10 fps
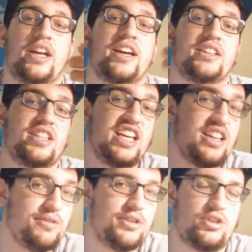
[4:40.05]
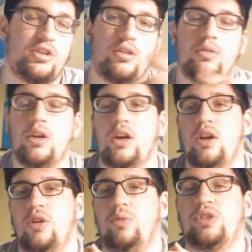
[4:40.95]
like a TV show,
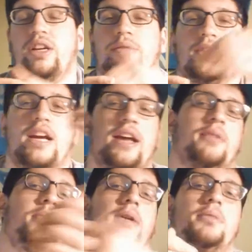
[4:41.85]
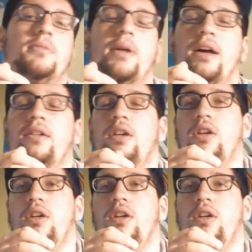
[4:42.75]
which I was kind of bummed about.